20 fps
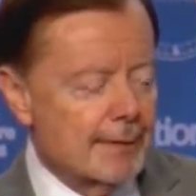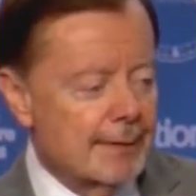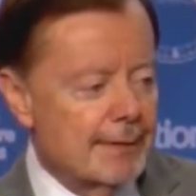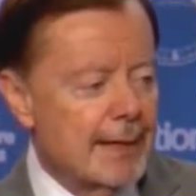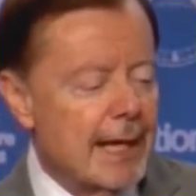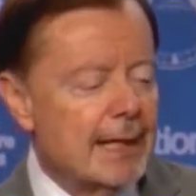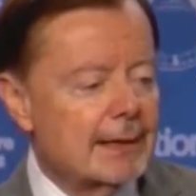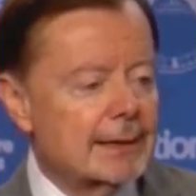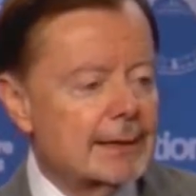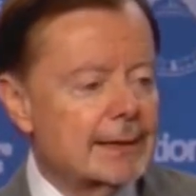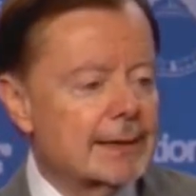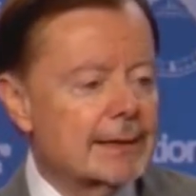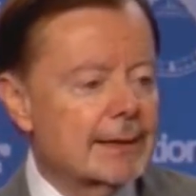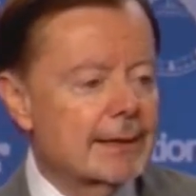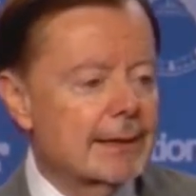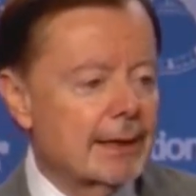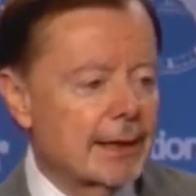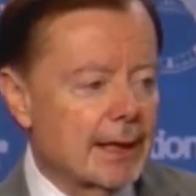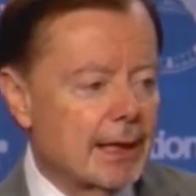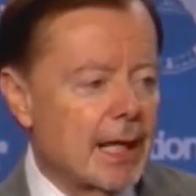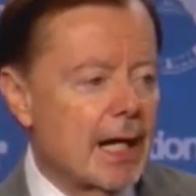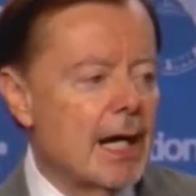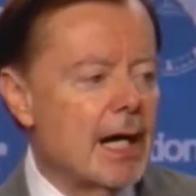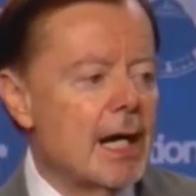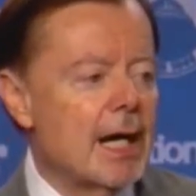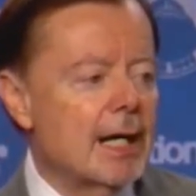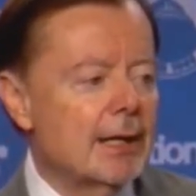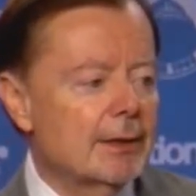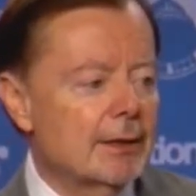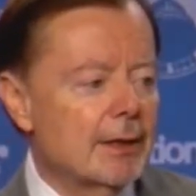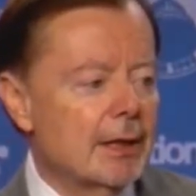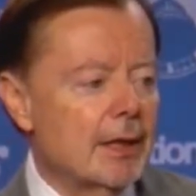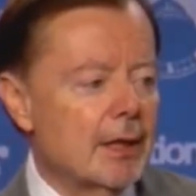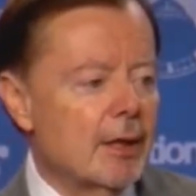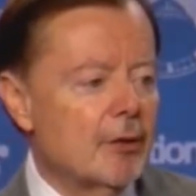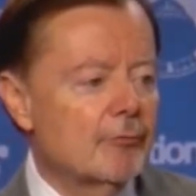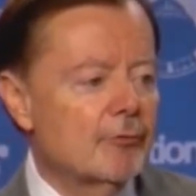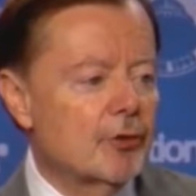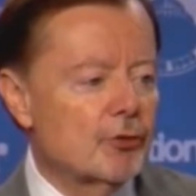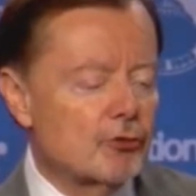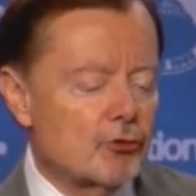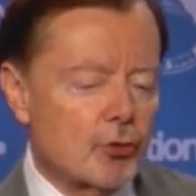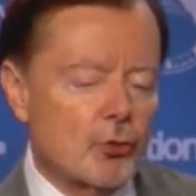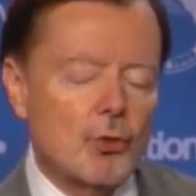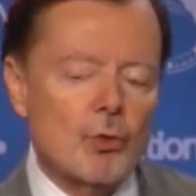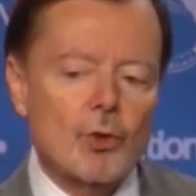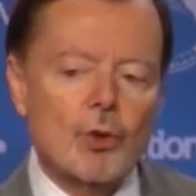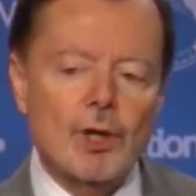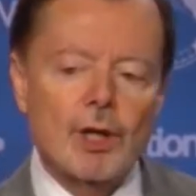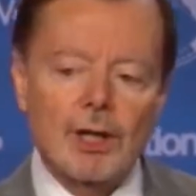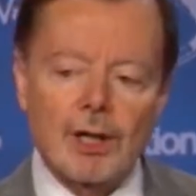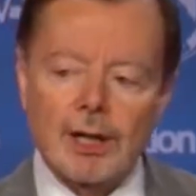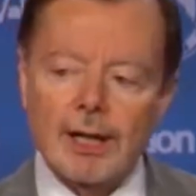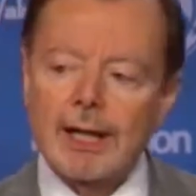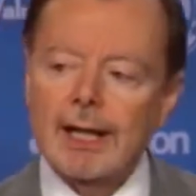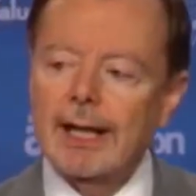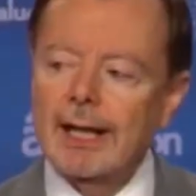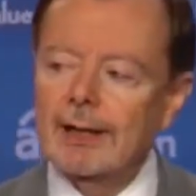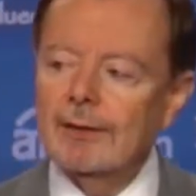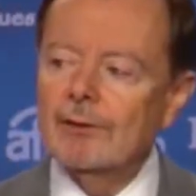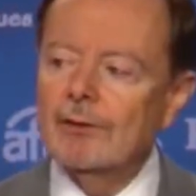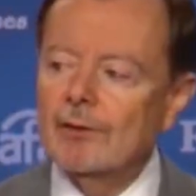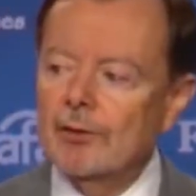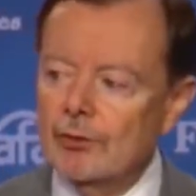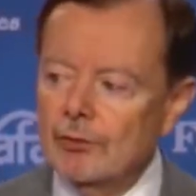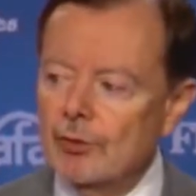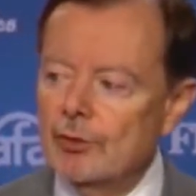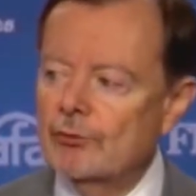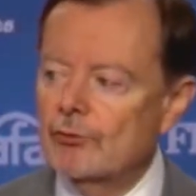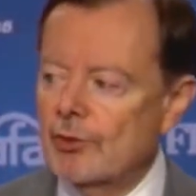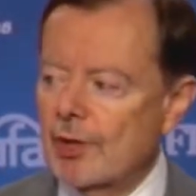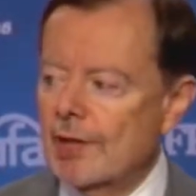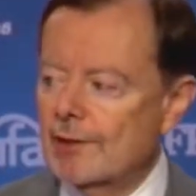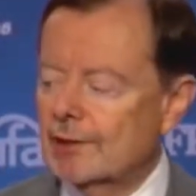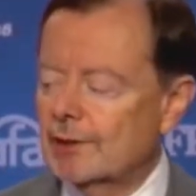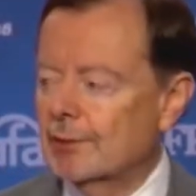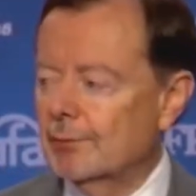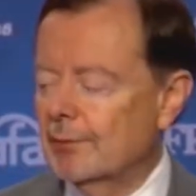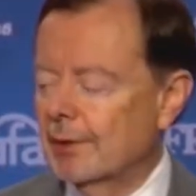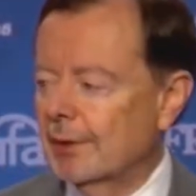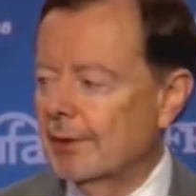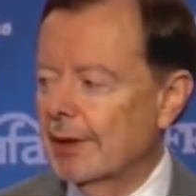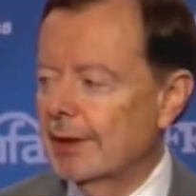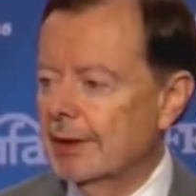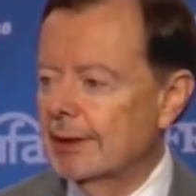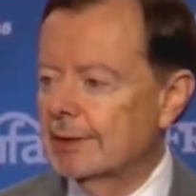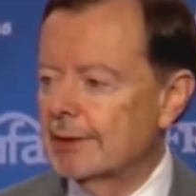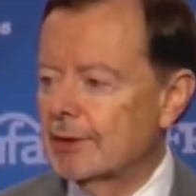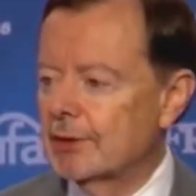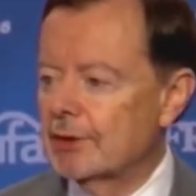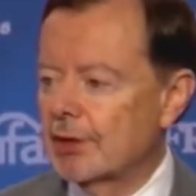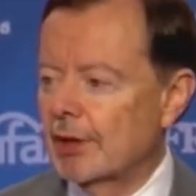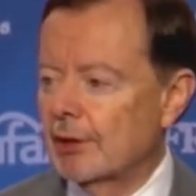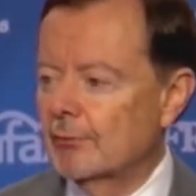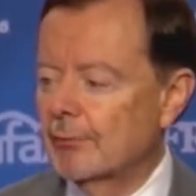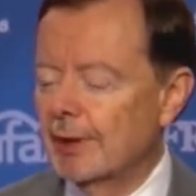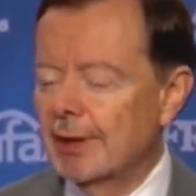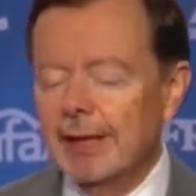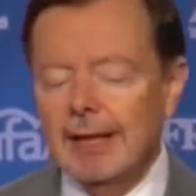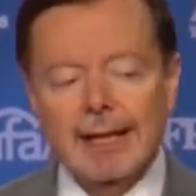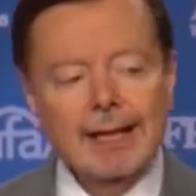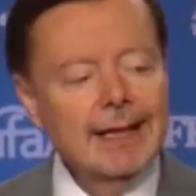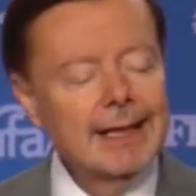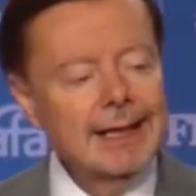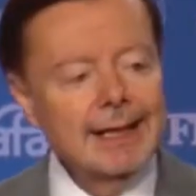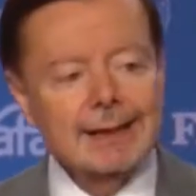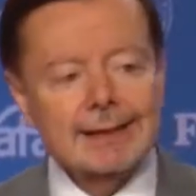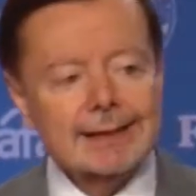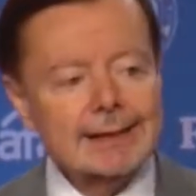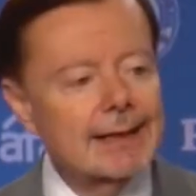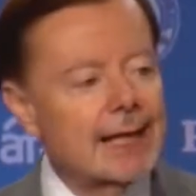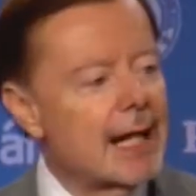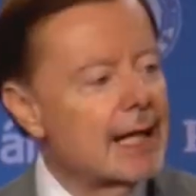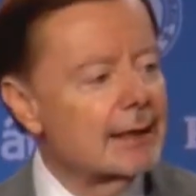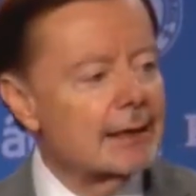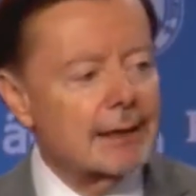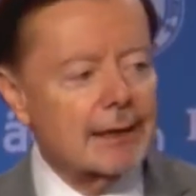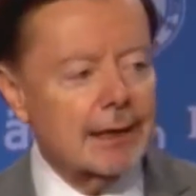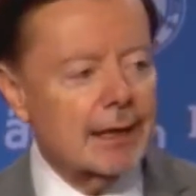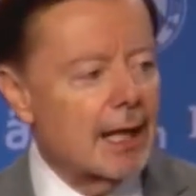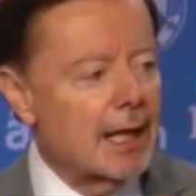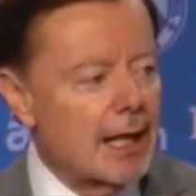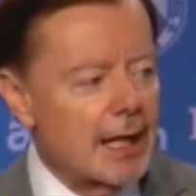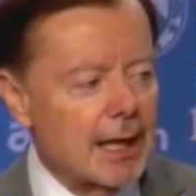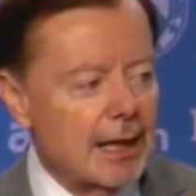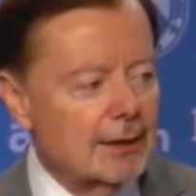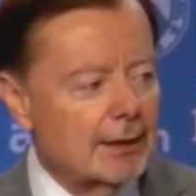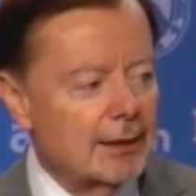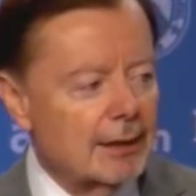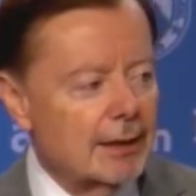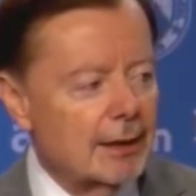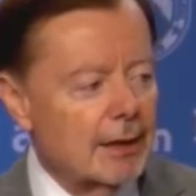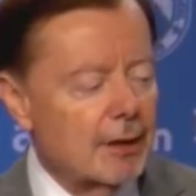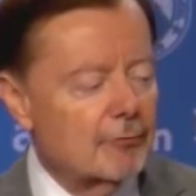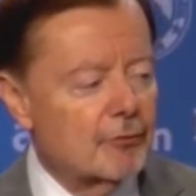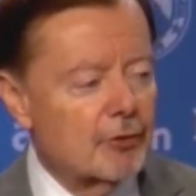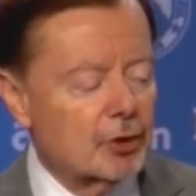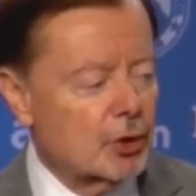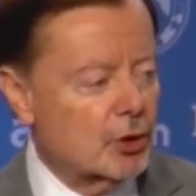That's the God of the Torah and the New Testament, ladies and gentlemen. It's not the God of the